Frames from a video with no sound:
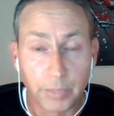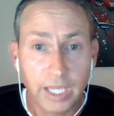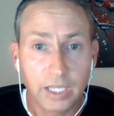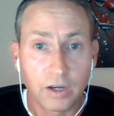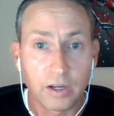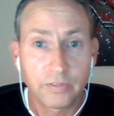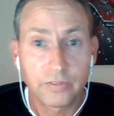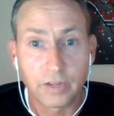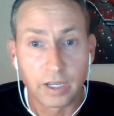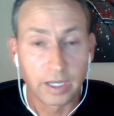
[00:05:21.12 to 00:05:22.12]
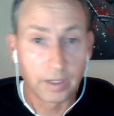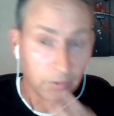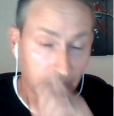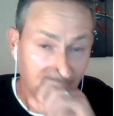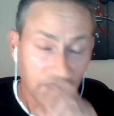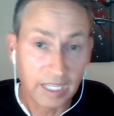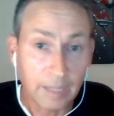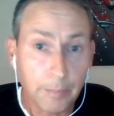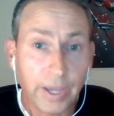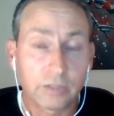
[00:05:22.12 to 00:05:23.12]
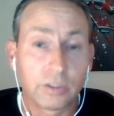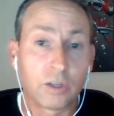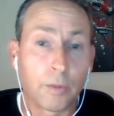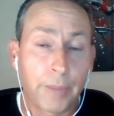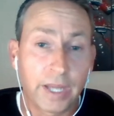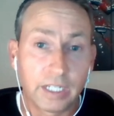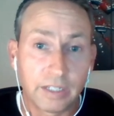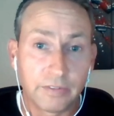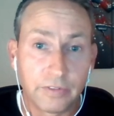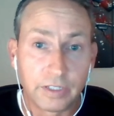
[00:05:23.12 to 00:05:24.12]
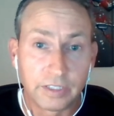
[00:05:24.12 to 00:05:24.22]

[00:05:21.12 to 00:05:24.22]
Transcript: payoff or the impact on the competitive